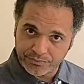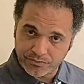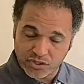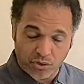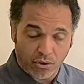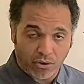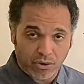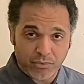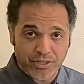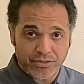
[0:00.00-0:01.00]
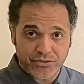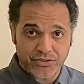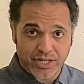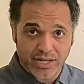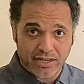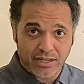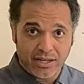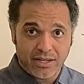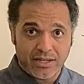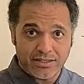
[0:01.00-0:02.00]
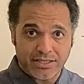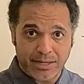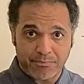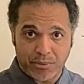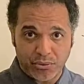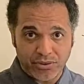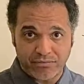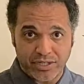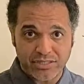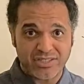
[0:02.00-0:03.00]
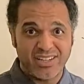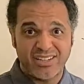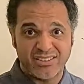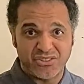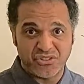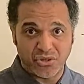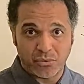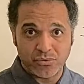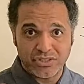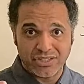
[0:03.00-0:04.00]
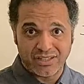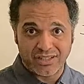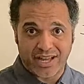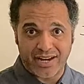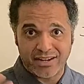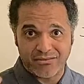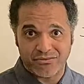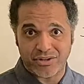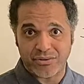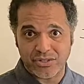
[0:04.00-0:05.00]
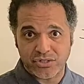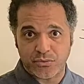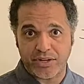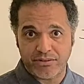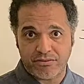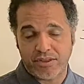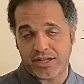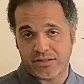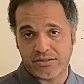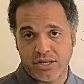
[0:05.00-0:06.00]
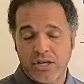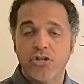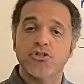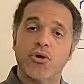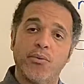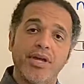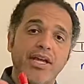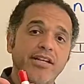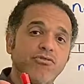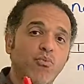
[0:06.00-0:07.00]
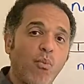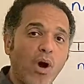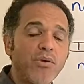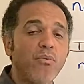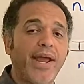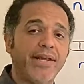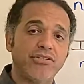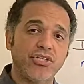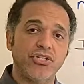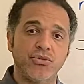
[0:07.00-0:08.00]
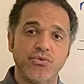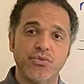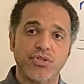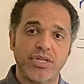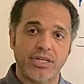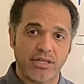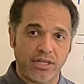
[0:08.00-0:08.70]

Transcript: So all we are saying is that both of us don't like very sweet things. So it is one way to use in